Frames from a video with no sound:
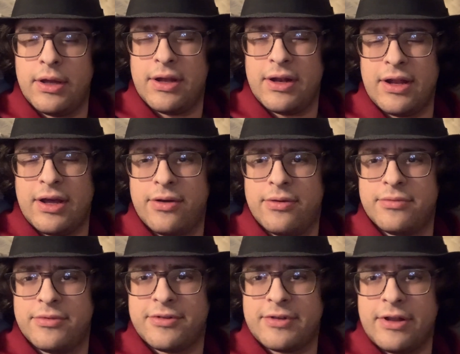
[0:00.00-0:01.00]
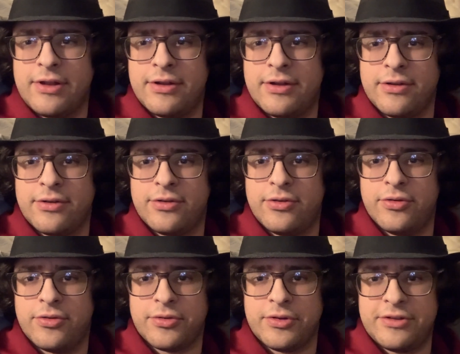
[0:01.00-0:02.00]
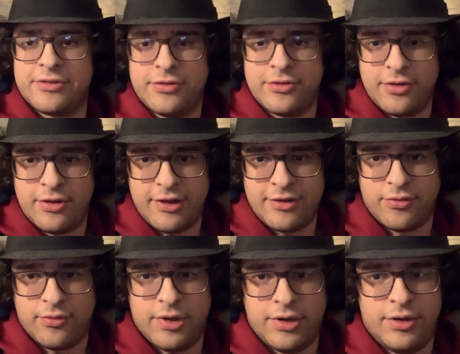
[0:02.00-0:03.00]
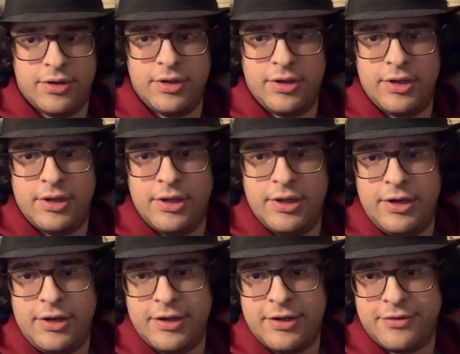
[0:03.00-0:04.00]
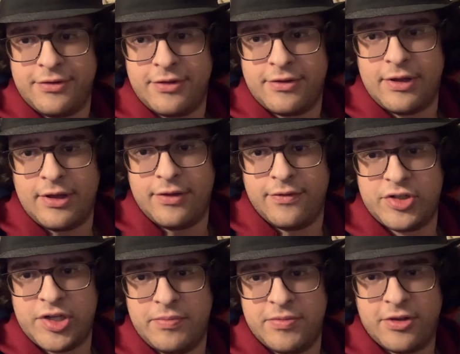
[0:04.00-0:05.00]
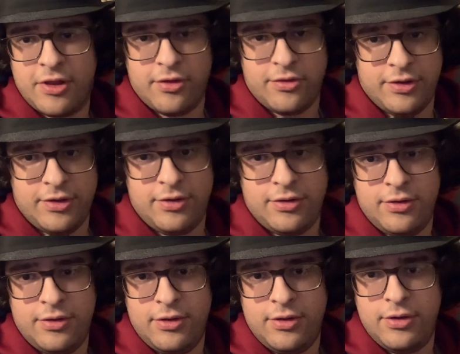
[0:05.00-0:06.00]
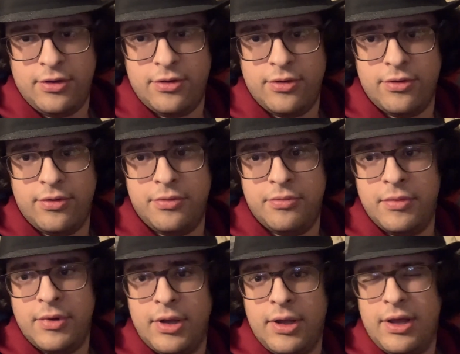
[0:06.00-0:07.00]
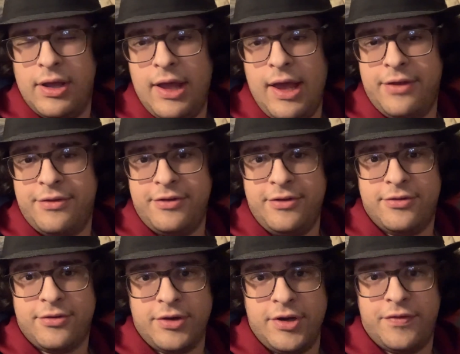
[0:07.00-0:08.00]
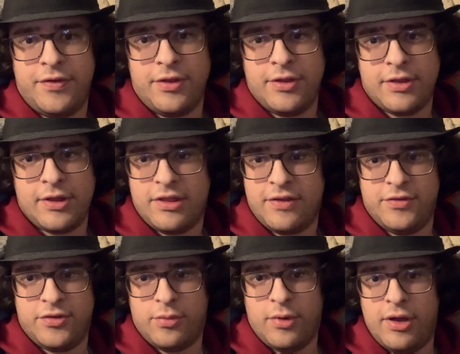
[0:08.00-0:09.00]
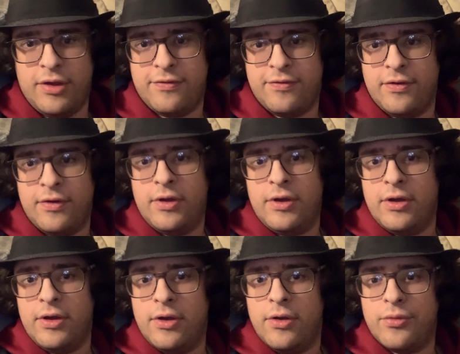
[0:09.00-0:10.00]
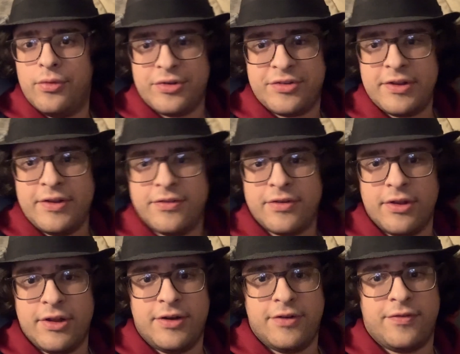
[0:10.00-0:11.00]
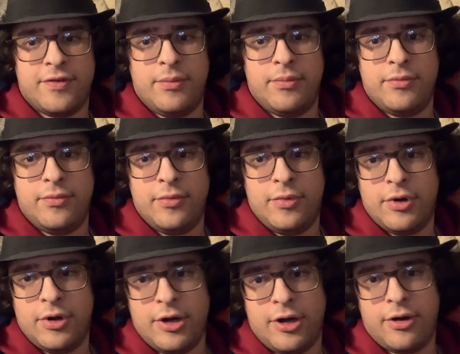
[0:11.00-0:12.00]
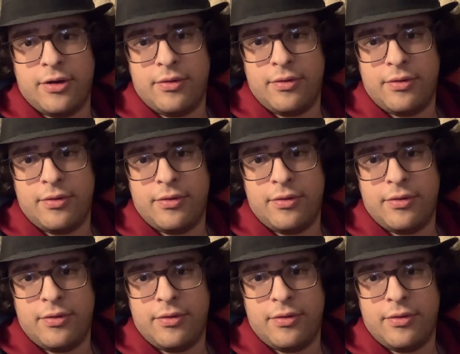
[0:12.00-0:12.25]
Now, Silent Hill 2 was released in 2001 and tells the tale of James Sutherland, who, as he's grieving the death of his wife, receives a letter from her